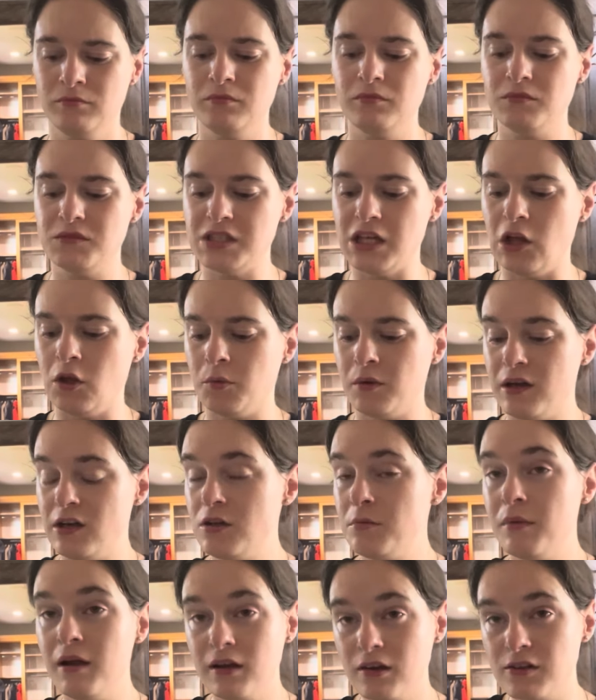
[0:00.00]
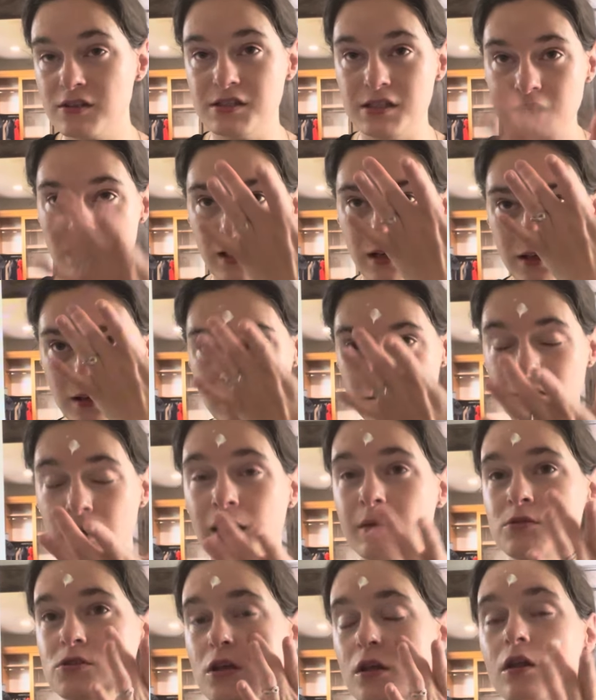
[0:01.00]
Celebrate democracy.
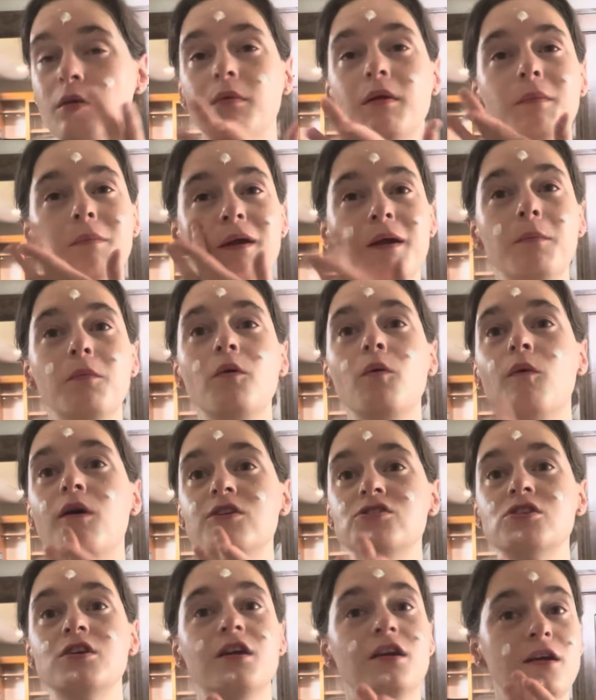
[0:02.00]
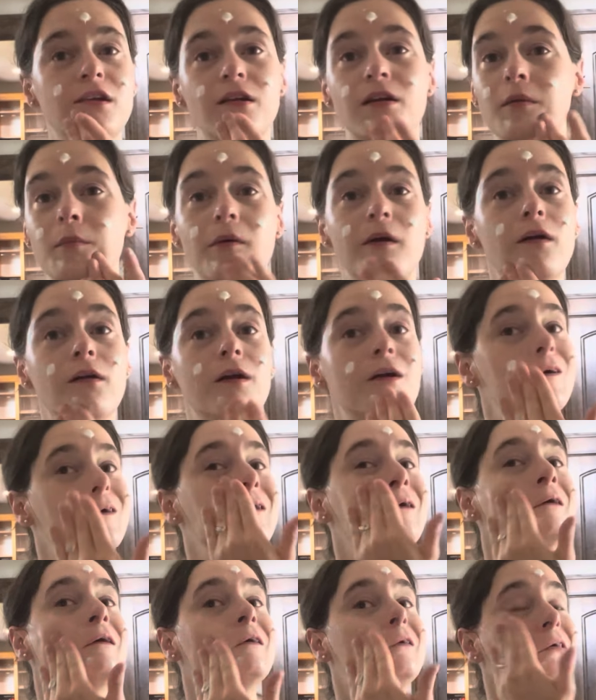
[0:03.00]
I'm sure there'll be people watching in at a
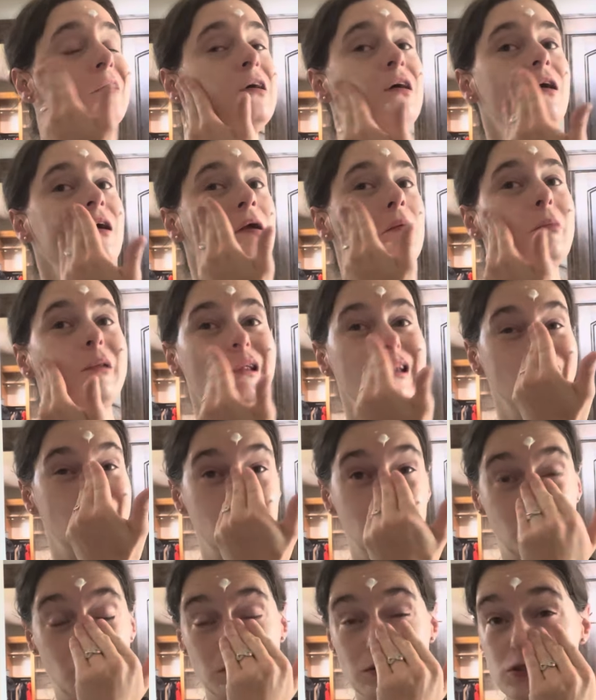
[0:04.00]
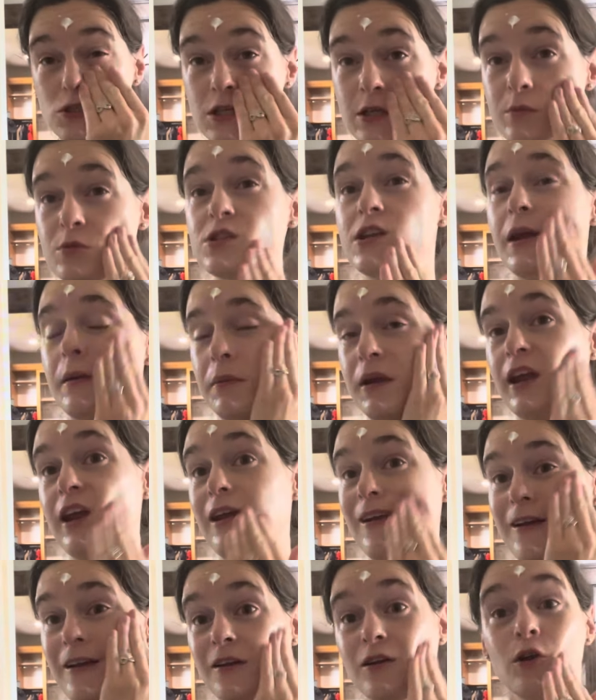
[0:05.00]
bar. I'm gonna do it with cheap
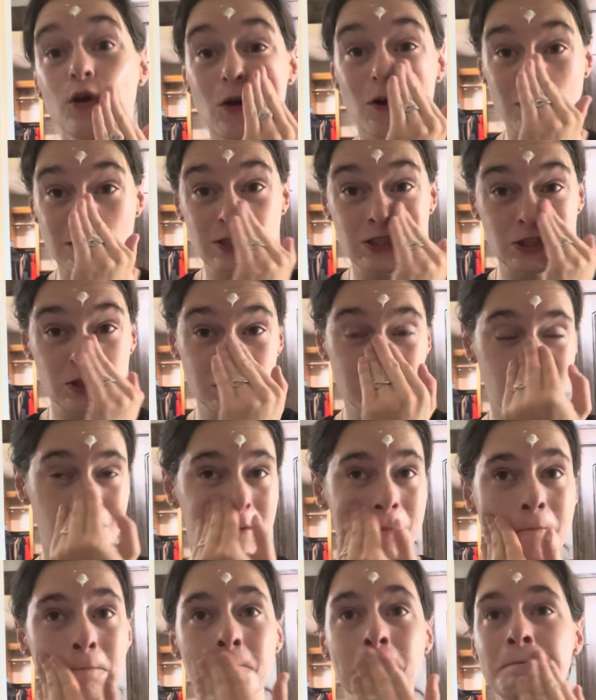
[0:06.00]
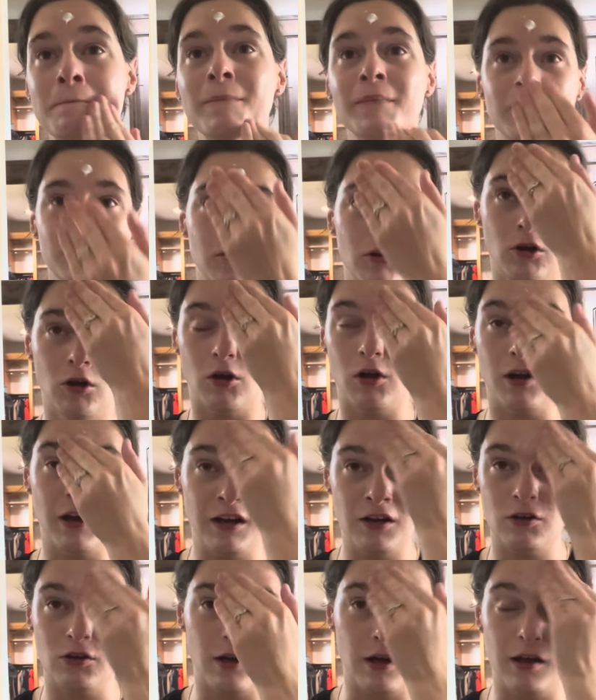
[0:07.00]
champagne Cook's. Or
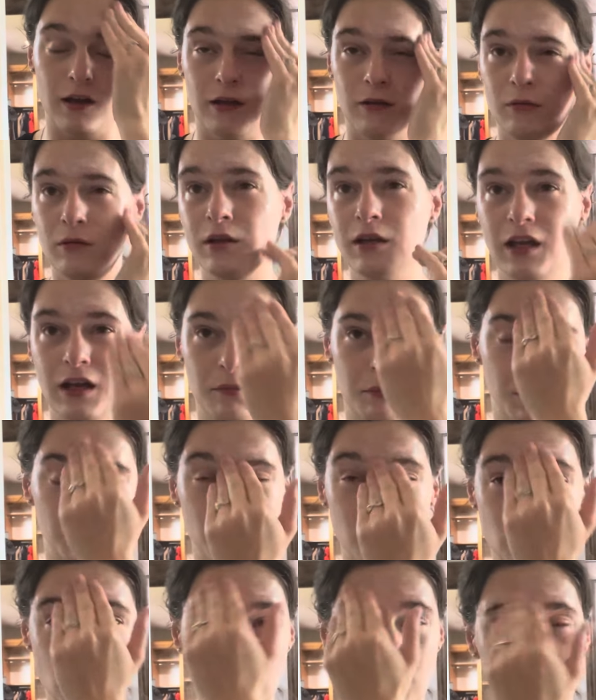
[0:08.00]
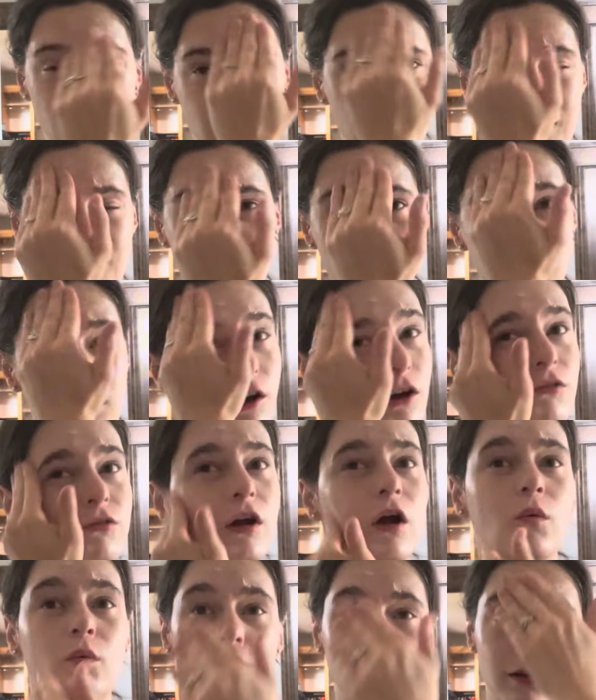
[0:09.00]
André. I can't remember which one I have. I know I've
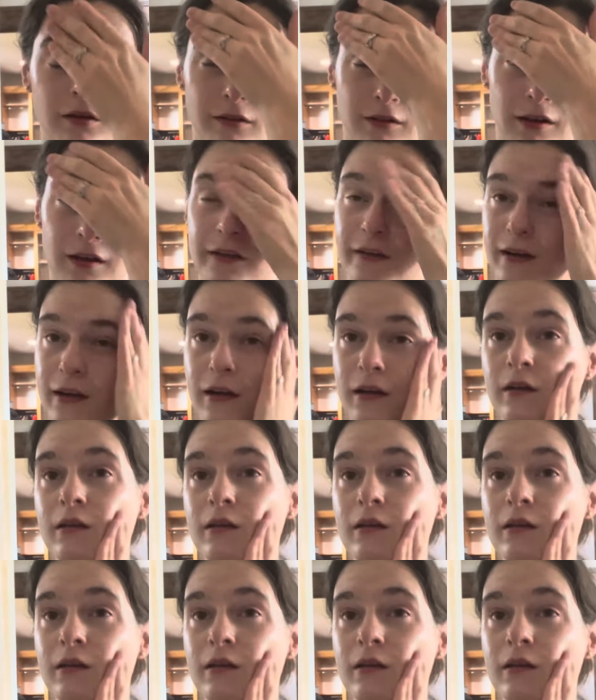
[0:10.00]
got one or the other.